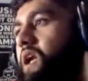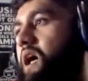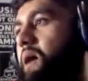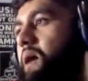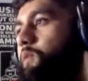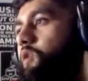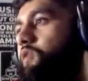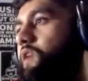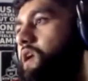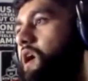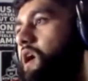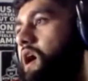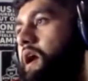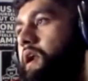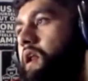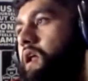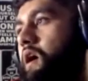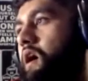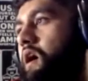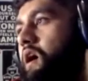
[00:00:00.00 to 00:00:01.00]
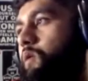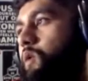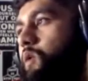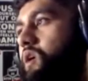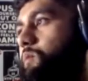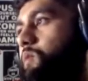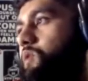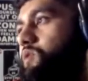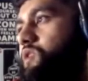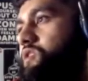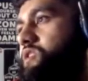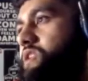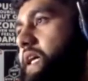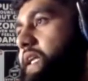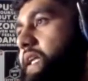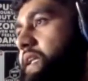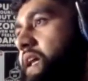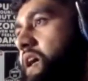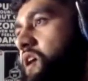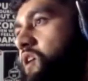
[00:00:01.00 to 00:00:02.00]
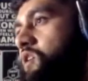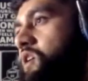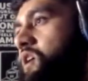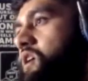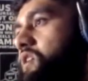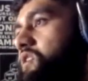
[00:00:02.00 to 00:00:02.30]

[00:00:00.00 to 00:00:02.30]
Moving on, we're going to move to China now.